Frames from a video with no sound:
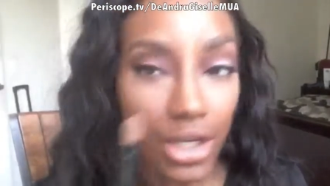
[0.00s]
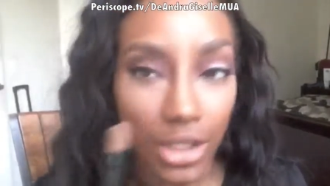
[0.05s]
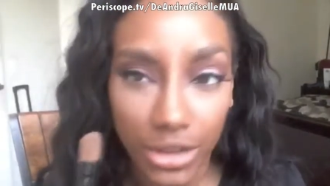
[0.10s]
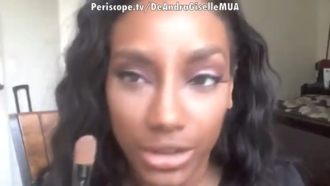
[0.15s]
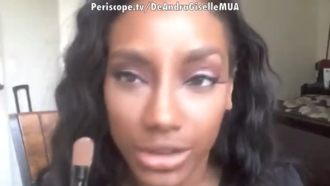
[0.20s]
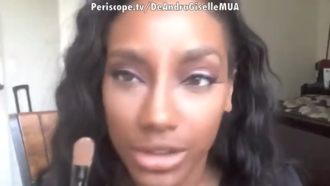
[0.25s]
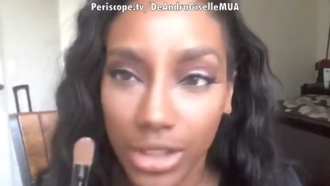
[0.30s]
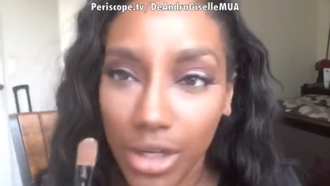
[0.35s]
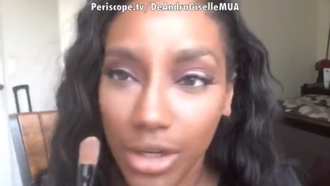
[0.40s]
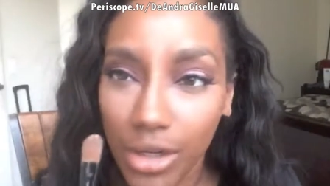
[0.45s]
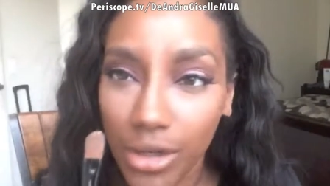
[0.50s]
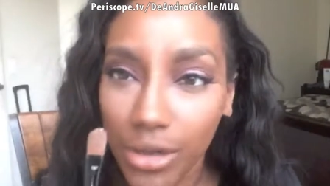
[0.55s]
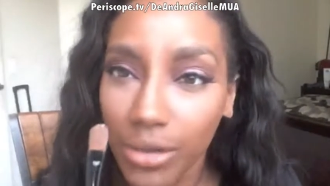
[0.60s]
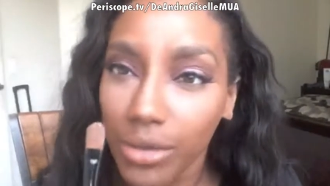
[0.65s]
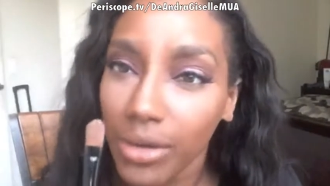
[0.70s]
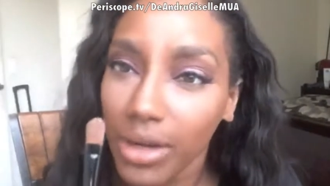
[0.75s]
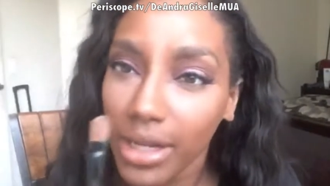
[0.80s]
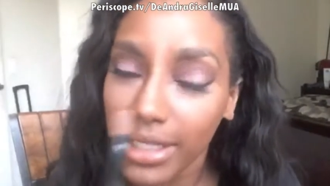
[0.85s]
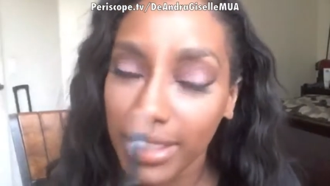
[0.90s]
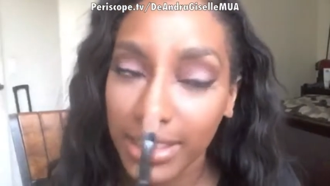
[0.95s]

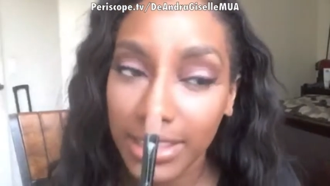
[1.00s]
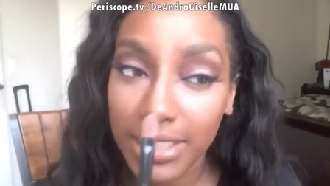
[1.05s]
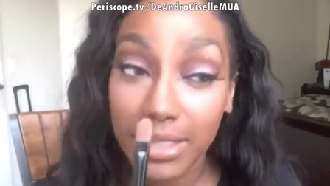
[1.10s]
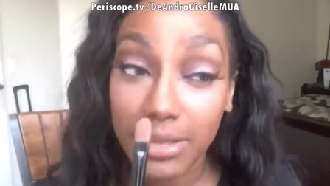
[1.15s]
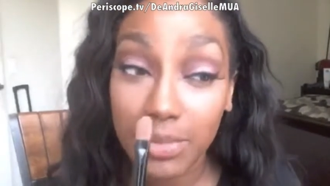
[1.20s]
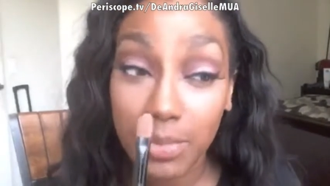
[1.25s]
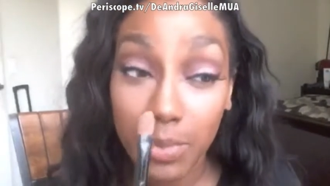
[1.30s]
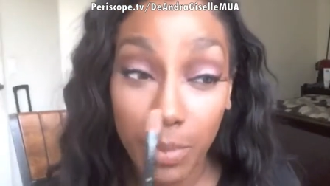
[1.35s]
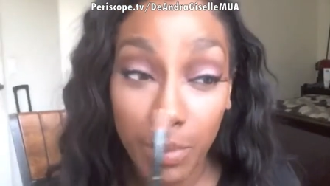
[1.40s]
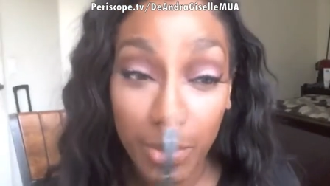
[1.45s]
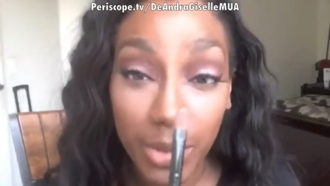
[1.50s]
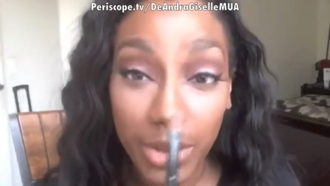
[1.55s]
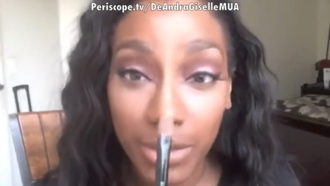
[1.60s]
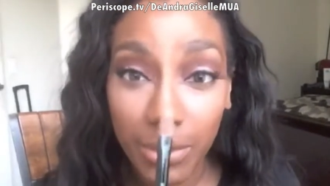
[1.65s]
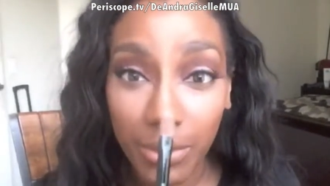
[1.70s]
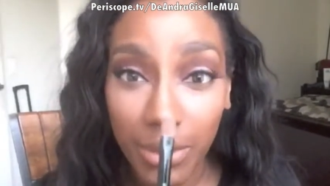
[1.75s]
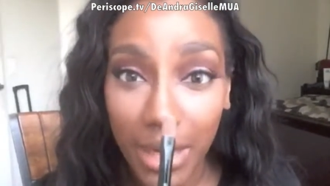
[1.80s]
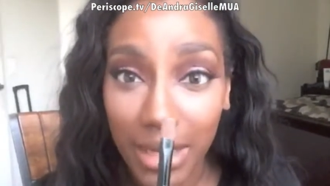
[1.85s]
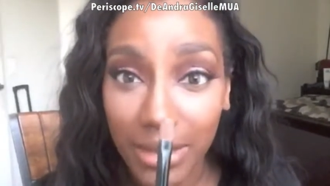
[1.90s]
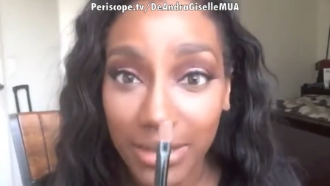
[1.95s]
So it's been
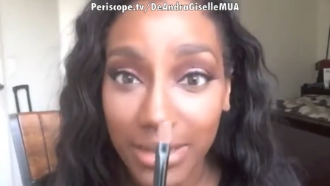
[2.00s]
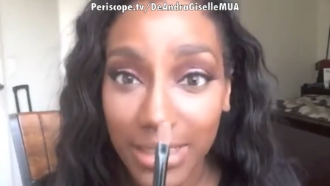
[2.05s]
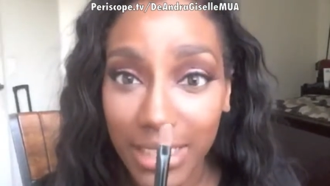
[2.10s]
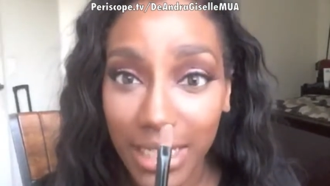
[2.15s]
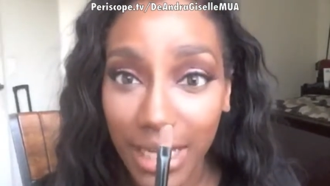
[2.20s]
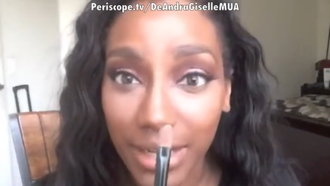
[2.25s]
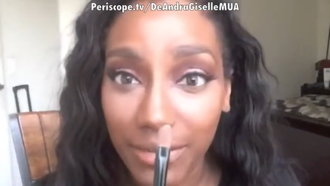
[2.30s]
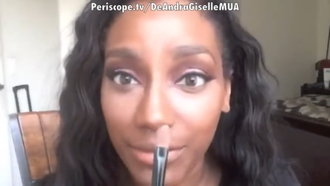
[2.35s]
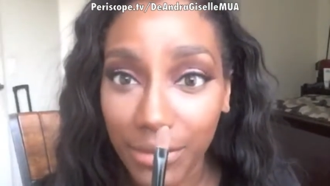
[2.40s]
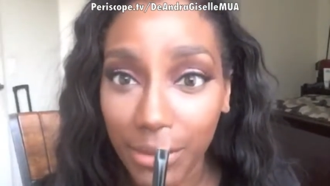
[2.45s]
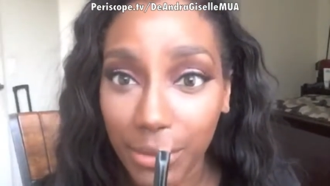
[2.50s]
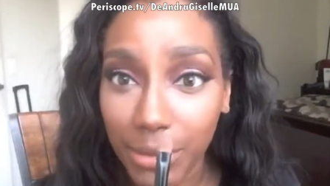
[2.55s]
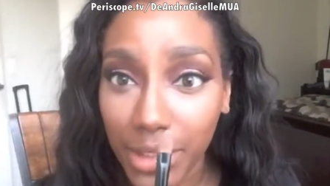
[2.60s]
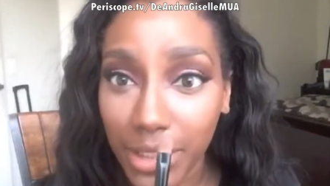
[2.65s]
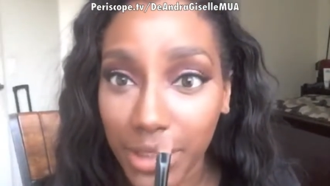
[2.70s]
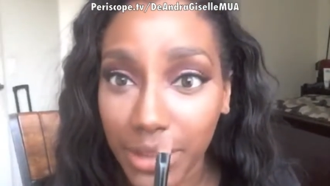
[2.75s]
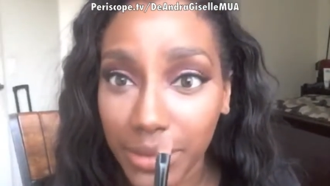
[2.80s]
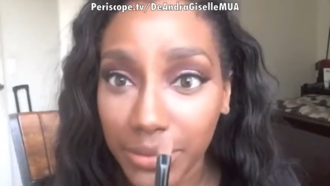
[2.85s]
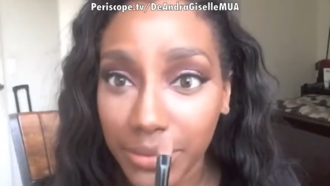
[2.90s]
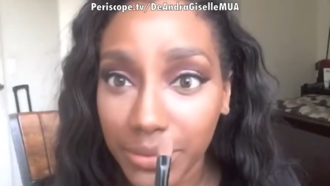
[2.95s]
a while. It's time for
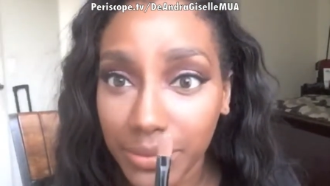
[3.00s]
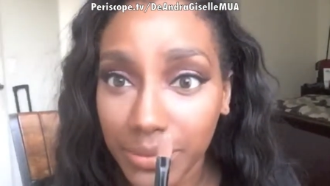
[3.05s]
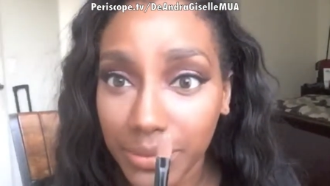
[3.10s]
me.